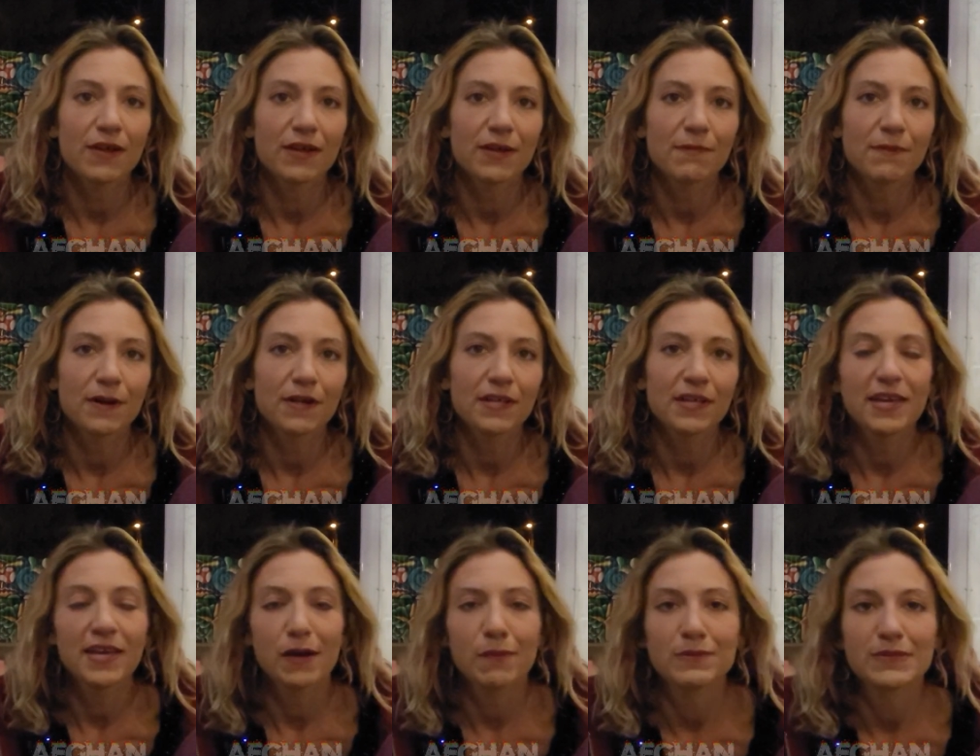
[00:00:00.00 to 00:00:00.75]
Like apparently
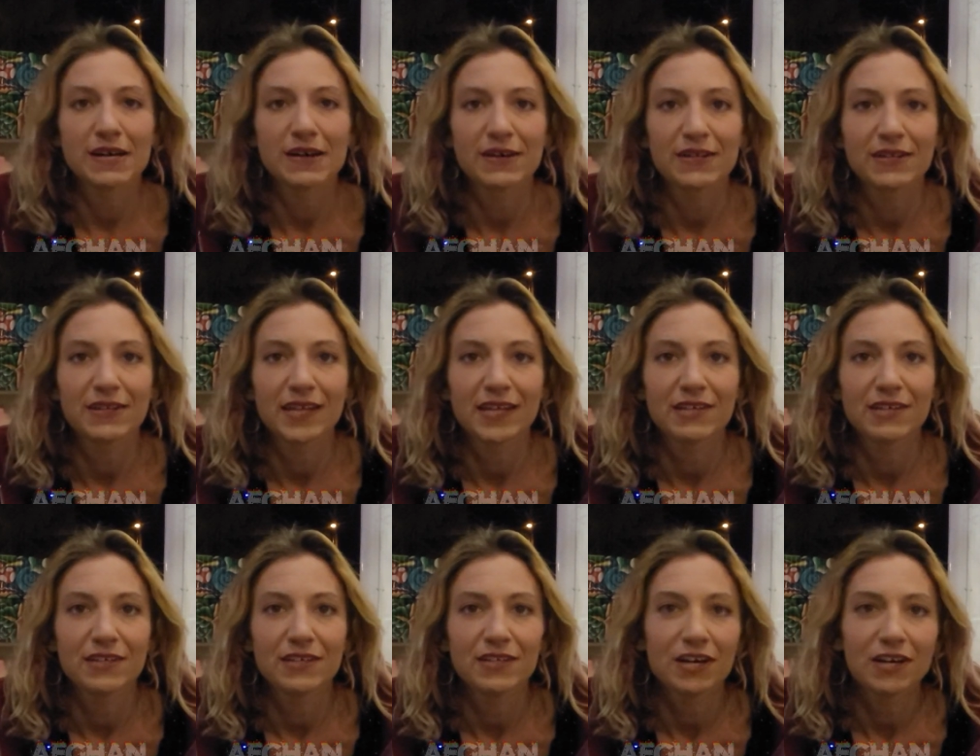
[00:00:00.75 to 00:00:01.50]
he helps out like
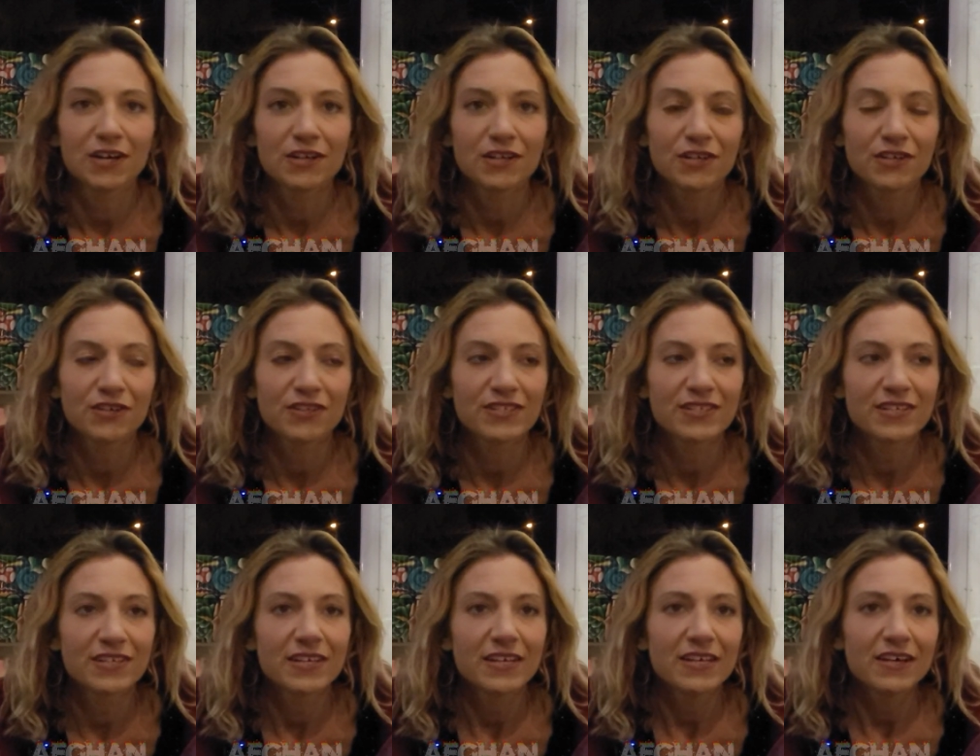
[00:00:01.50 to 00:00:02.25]
young dudes